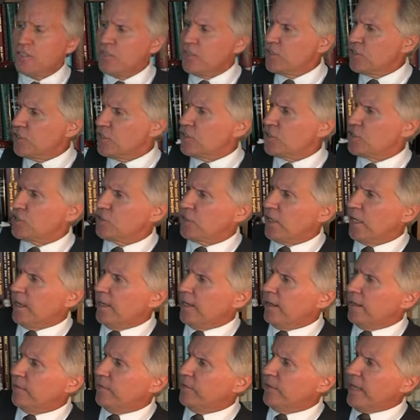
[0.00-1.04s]
This is
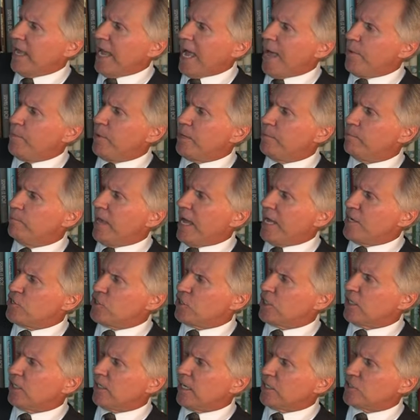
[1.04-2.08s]
uh, the Abbott
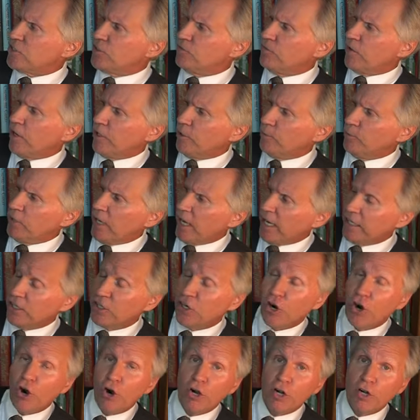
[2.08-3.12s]
Magic Collection, Volume 9,
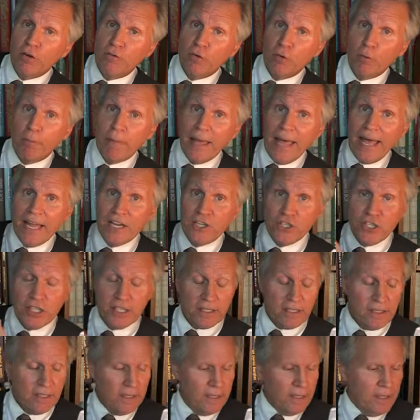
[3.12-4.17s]
Carnival Magic.